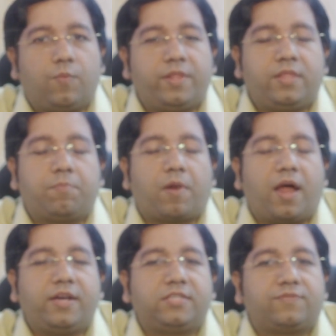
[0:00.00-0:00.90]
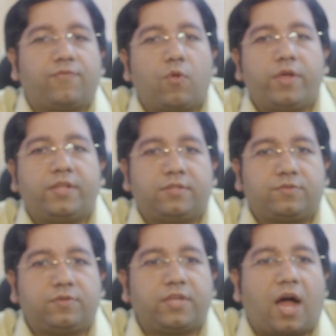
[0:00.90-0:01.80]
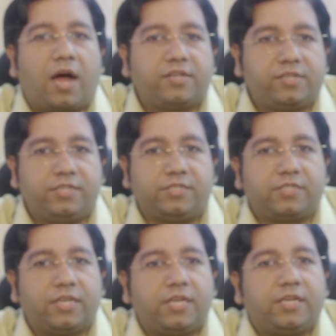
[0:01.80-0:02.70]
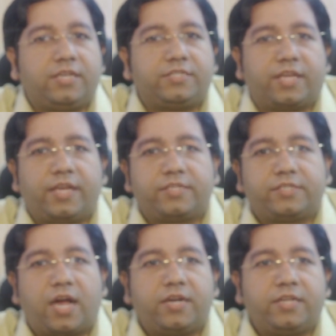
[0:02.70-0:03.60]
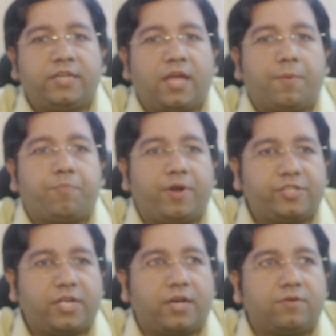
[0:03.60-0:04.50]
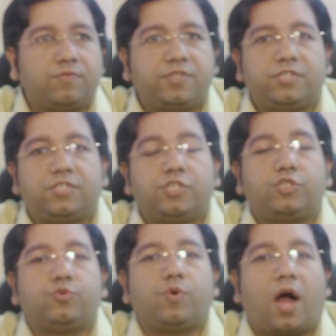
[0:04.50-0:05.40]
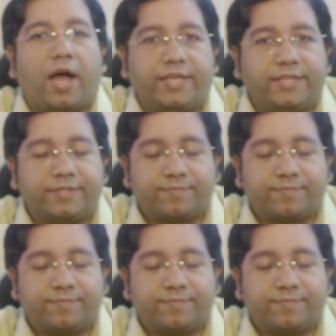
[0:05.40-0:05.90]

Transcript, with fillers: when the blood is flowing through the arteries is exerting a pressure which is too high.